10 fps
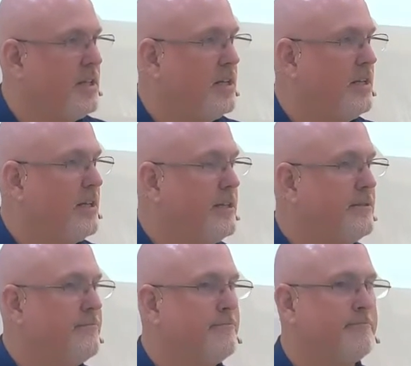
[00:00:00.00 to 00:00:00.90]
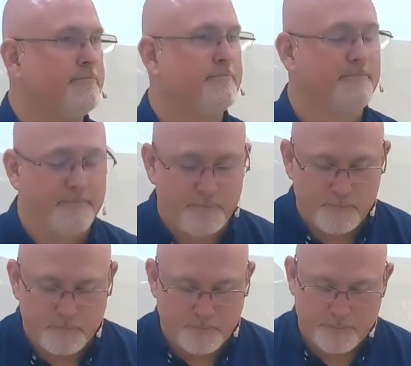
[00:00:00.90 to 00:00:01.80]

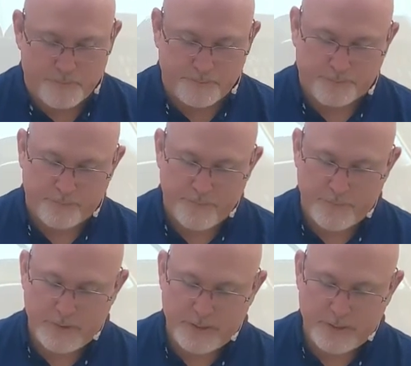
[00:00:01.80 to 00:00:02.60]
Nothing is said.